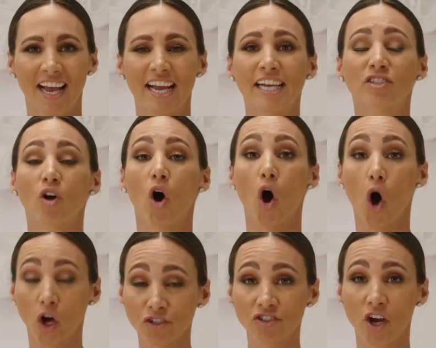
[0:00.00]
It's
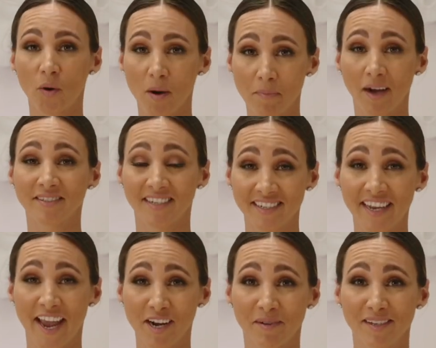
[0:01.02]
also abundant in
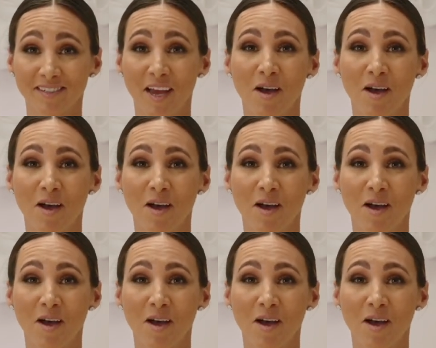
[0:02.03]
cannabis.